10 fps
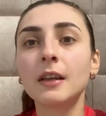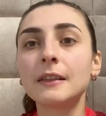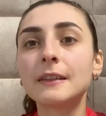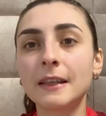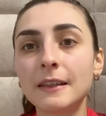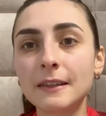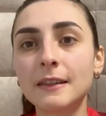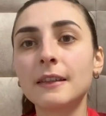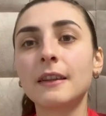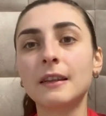
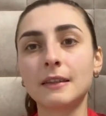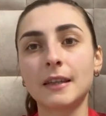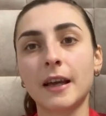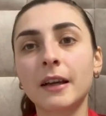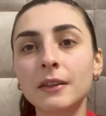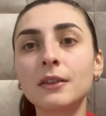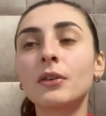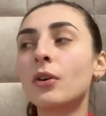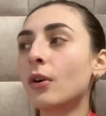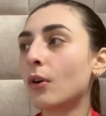since the Second
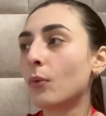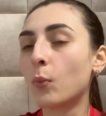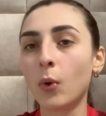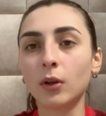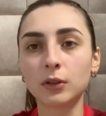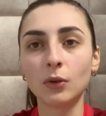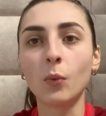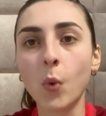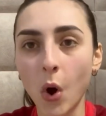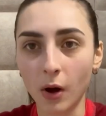World
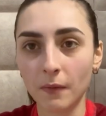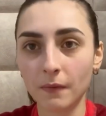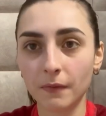War.